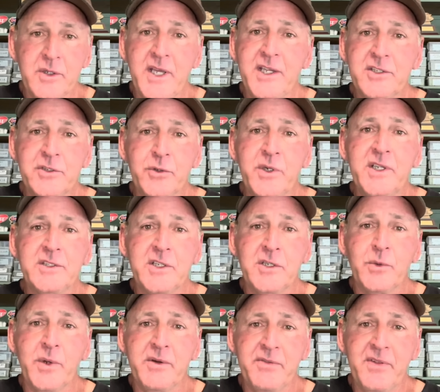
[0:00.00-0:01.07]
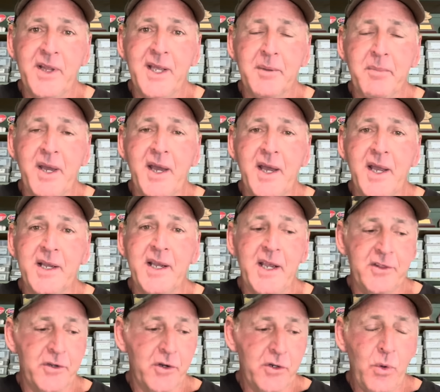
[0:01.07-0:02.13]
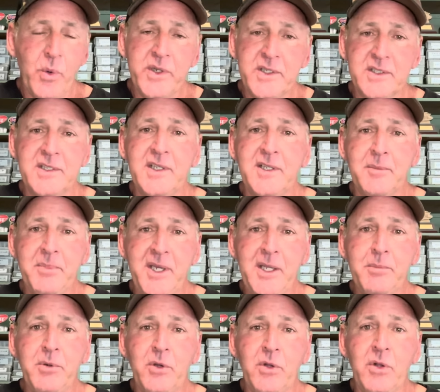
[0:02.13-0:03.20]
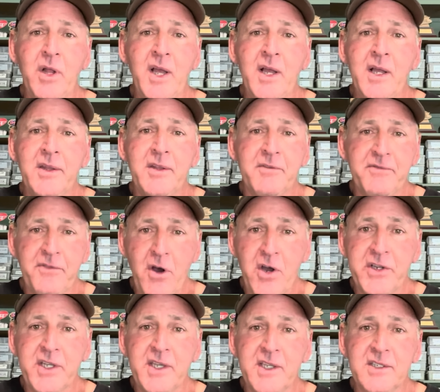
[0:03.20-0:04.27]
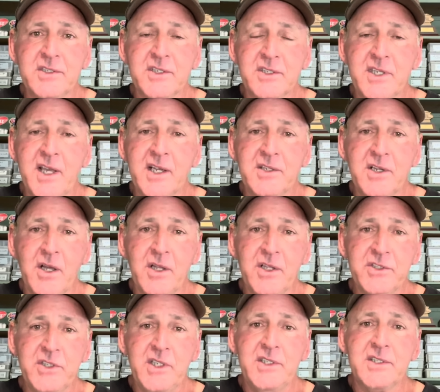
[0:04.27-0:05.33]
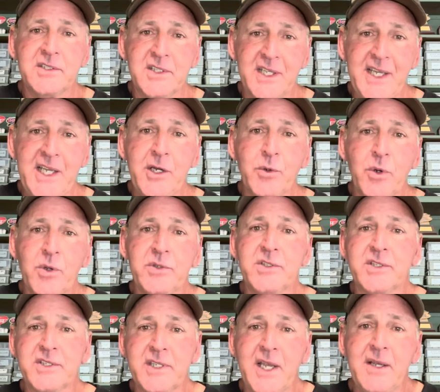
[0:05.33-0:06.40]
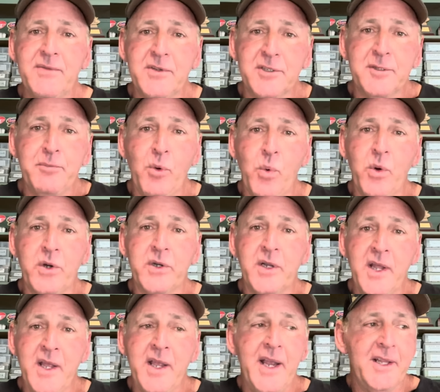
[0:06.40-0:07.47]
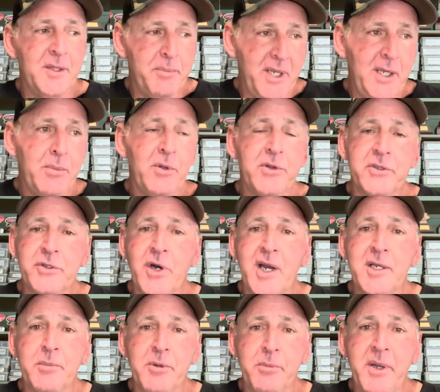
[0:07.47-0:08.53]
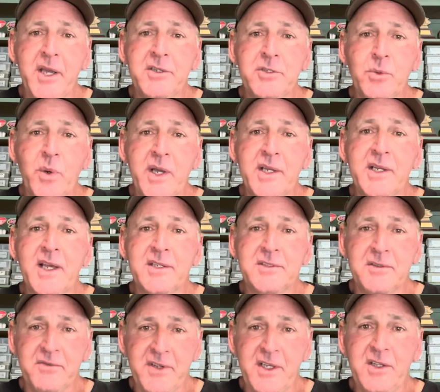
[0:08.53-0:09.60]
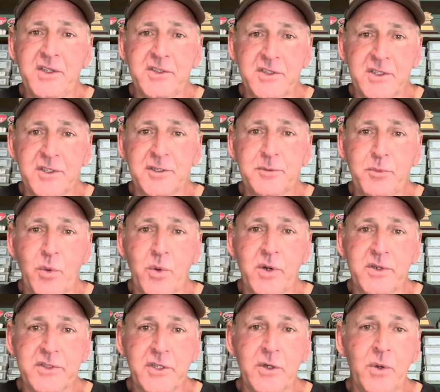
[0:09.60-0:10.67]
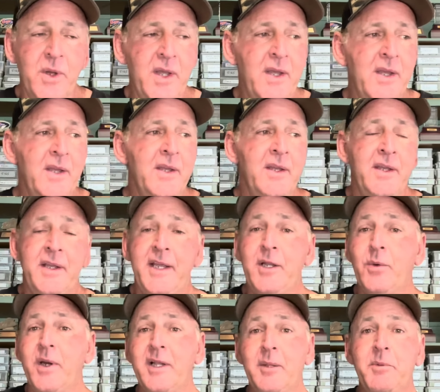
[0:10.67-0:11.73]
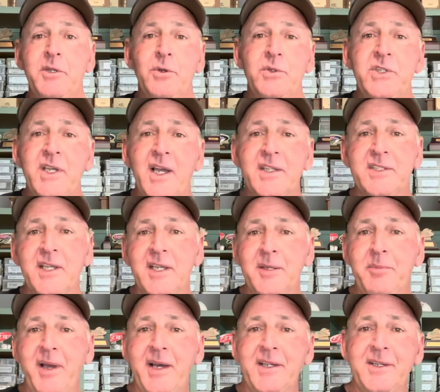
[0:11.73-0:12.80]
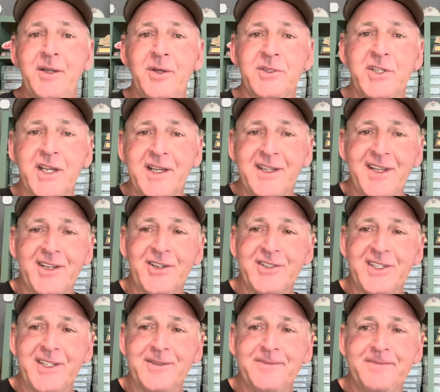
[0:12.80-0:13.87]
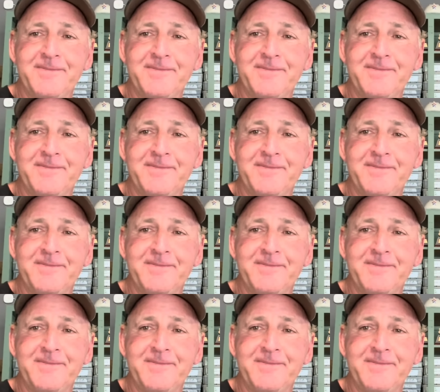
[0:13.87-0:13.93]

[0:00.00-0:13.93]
History is going to reflect back, and they're going to see the people that fought against this technologies as the heroes that saved the sport, and the people that tried to perpetuate it as the villains in the sport. So anyway, let me know what you guys think about it. Check in later. See you.